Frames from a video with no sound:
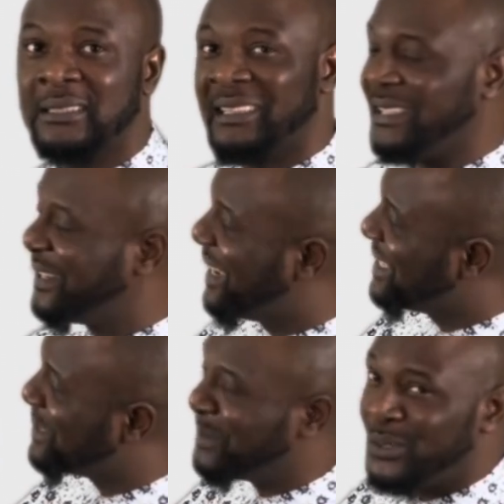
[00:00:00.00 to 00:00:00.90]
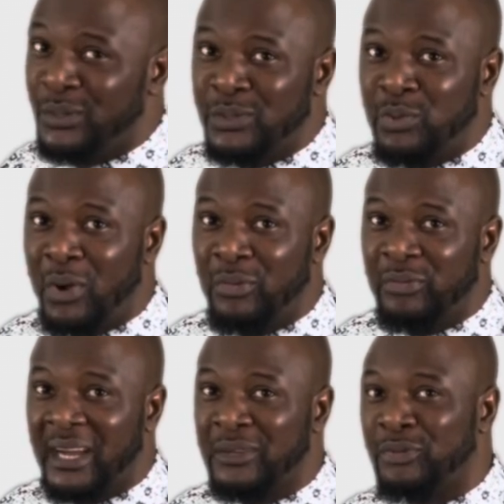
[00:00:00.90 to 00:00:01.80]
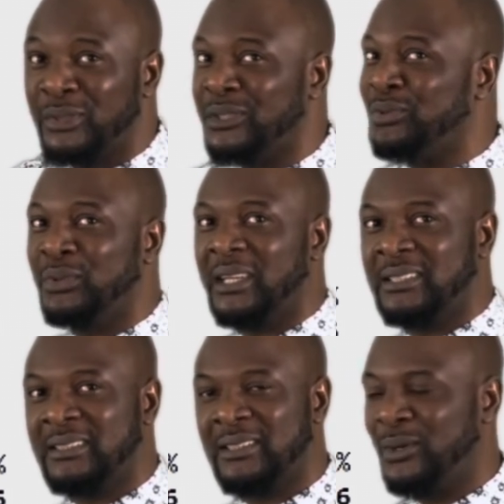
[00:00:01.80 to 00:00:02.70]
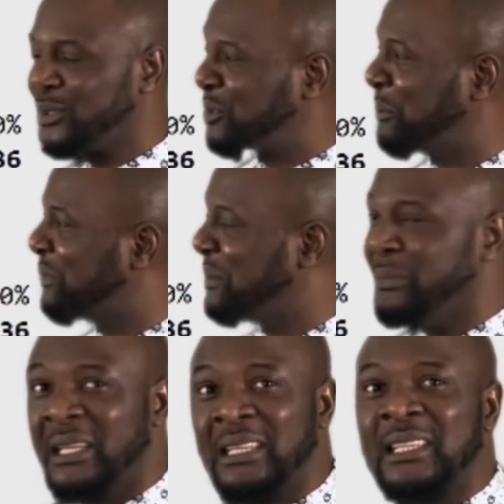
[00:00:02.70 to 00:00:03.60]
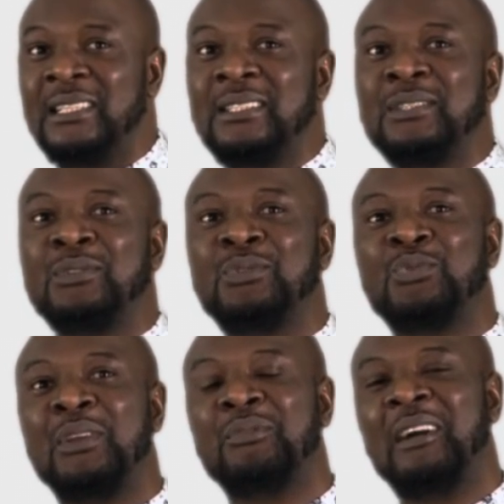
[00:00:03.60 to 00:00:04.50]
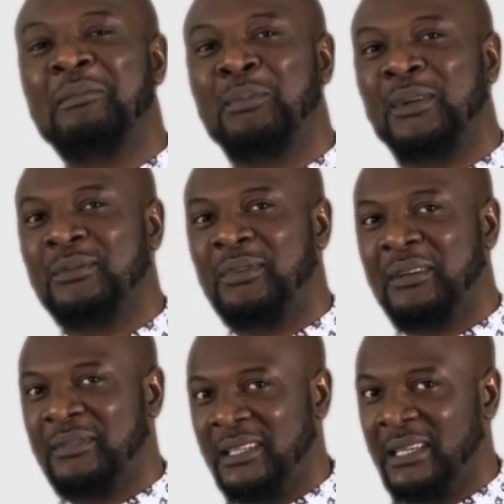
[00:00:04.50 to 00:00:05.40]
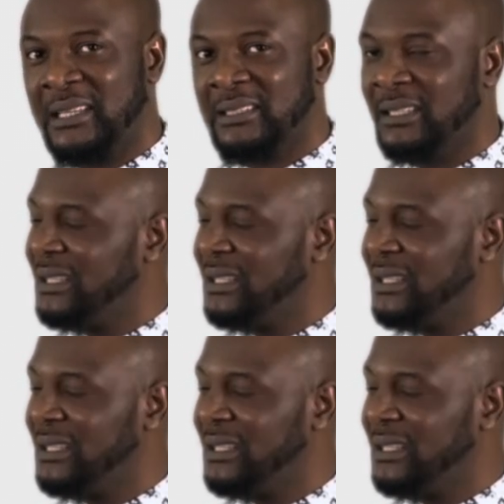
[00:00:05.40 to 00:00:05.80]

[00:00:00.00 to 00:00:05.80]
The range is between 12 and 42 years. Awesome. The mean is 25.53 years.